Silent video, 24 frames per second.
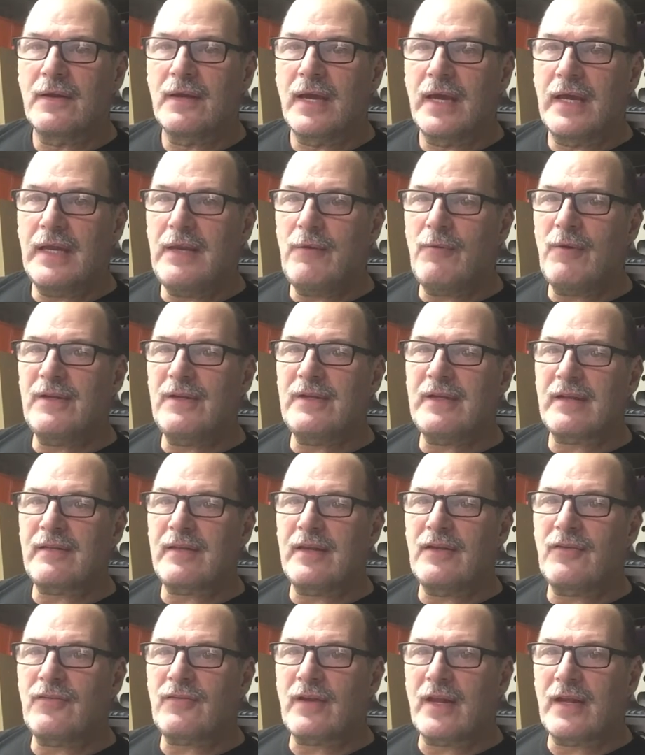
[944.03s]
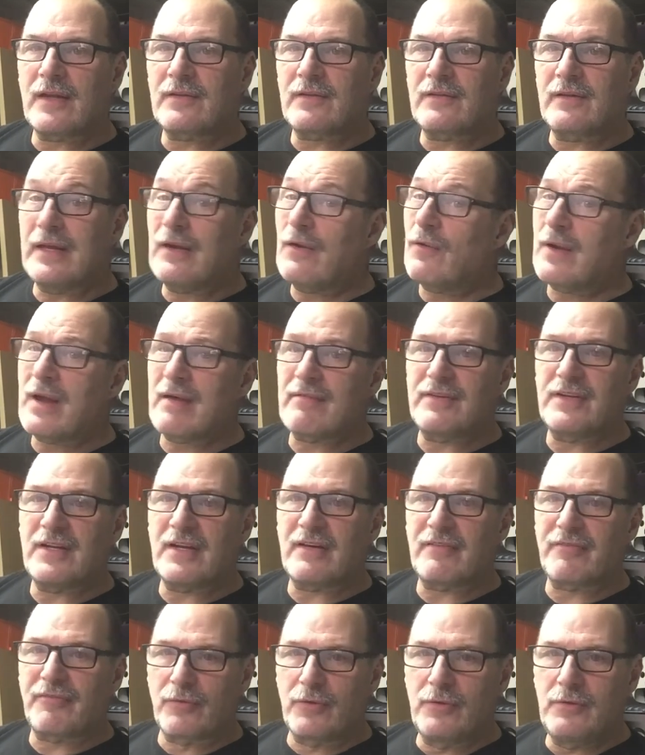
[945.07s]
anyone that thinks that they don't have
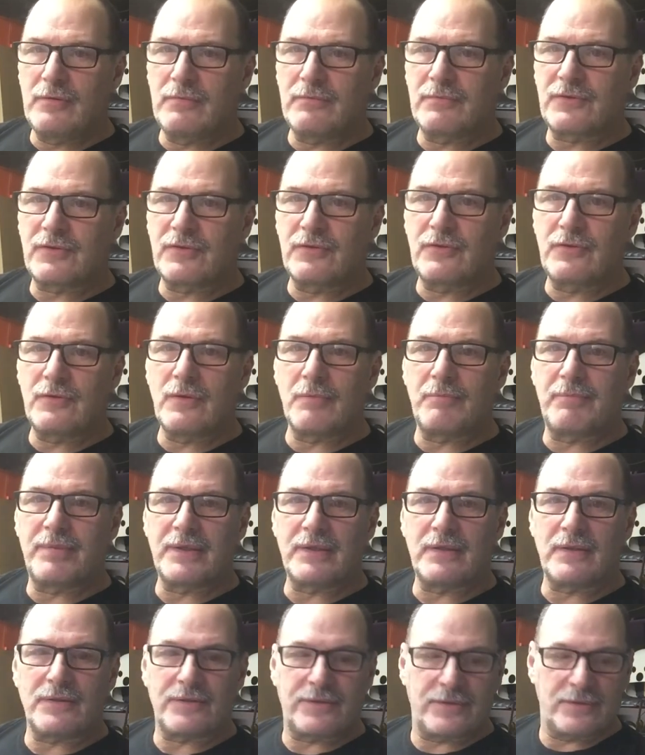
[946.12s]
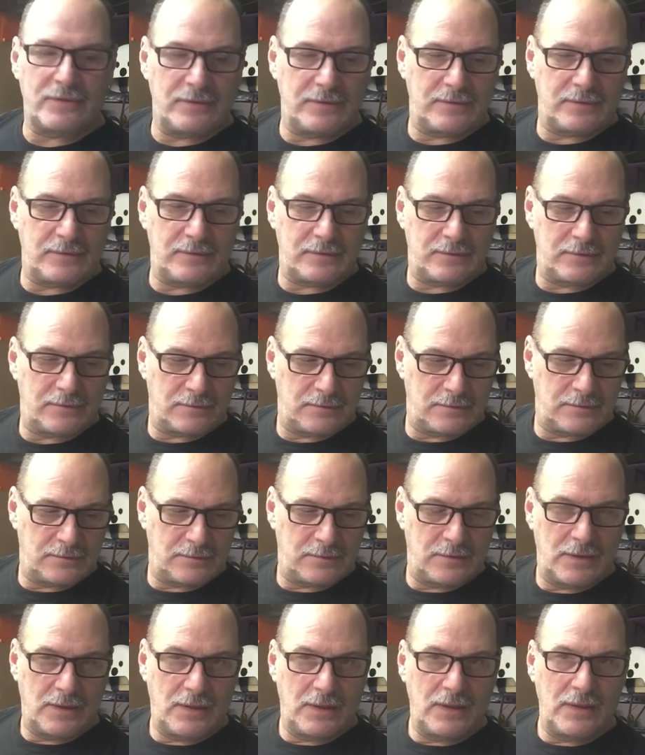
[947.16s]
enough room to do a build.
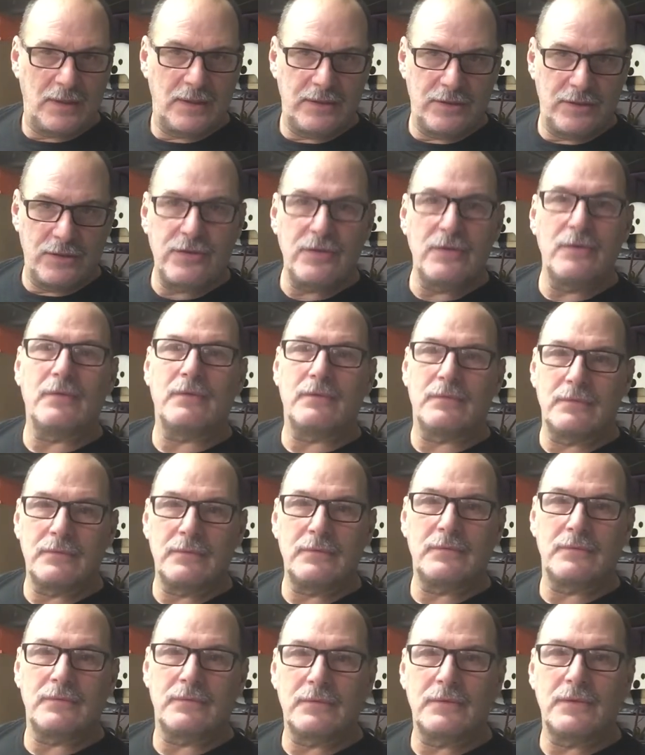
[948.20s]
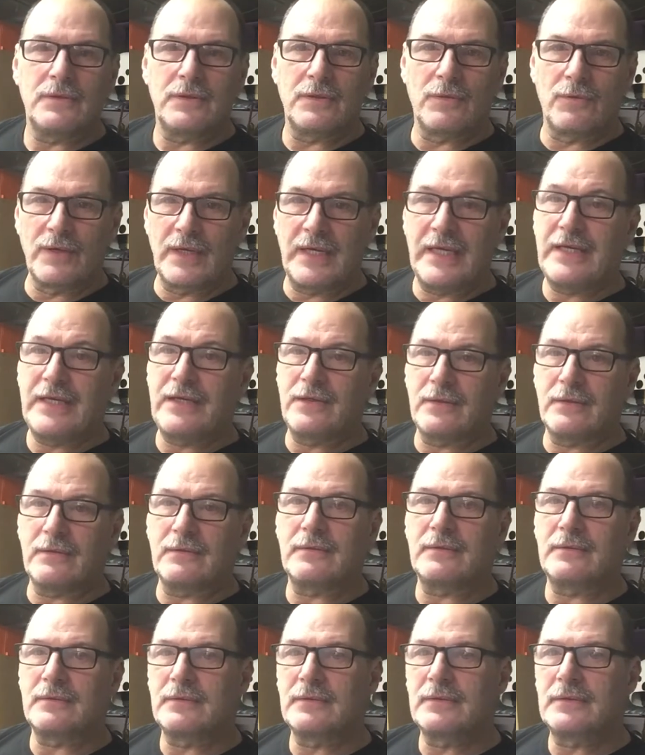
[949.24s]
You do. You really do.
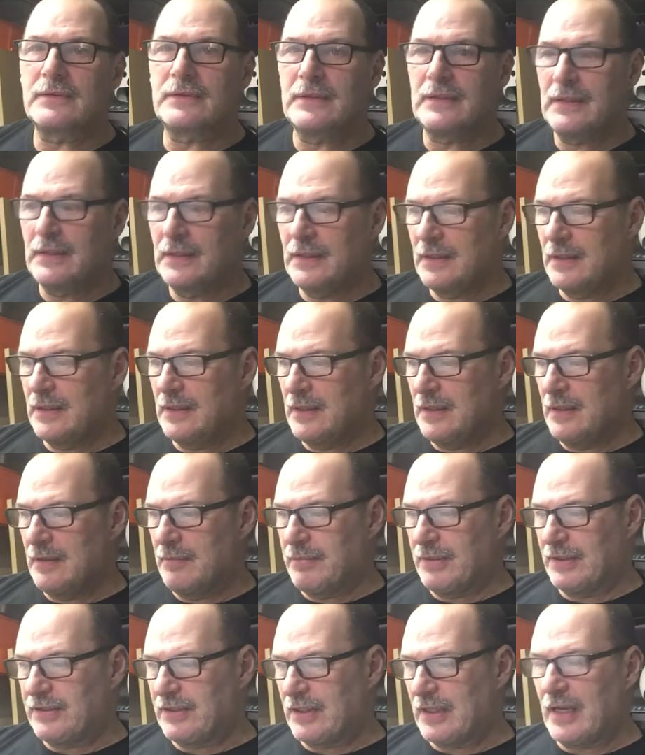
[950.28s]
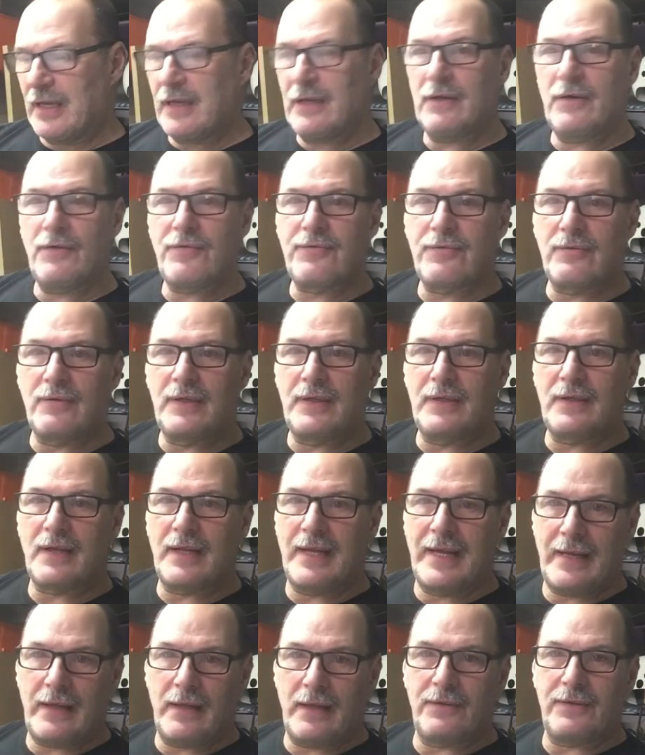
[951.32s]
But you got to go through a little
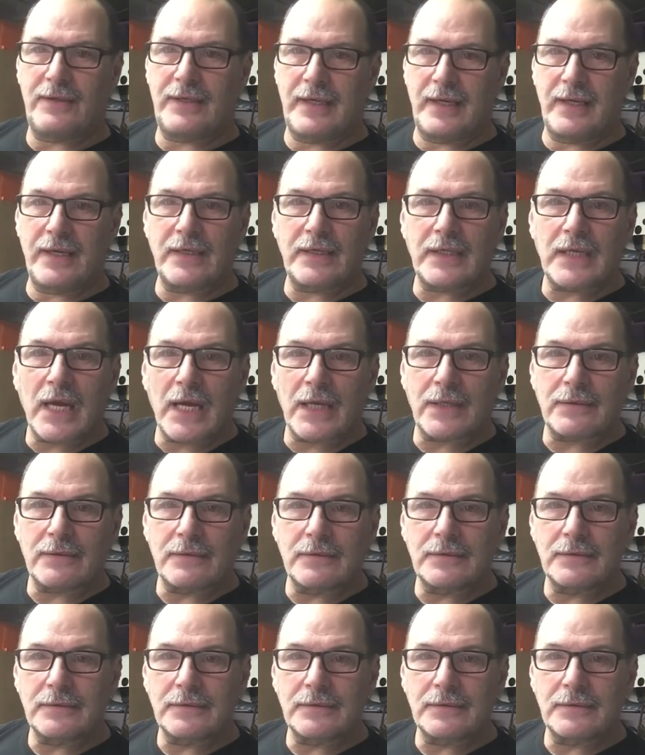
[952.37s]
hell to get it done.